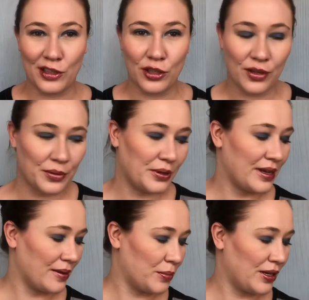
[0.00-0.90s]
you know, you
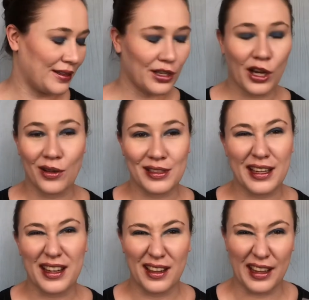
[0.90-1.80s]
can put in the codes and
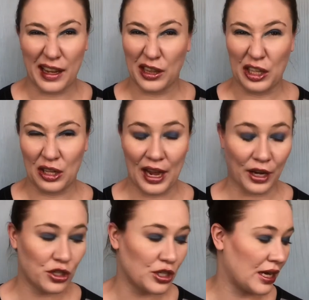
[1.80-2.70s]
get like a little
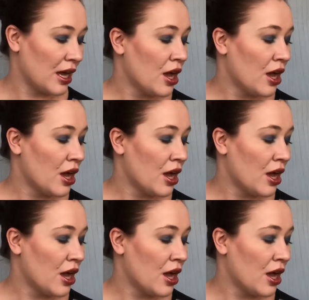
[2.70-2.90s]
extra.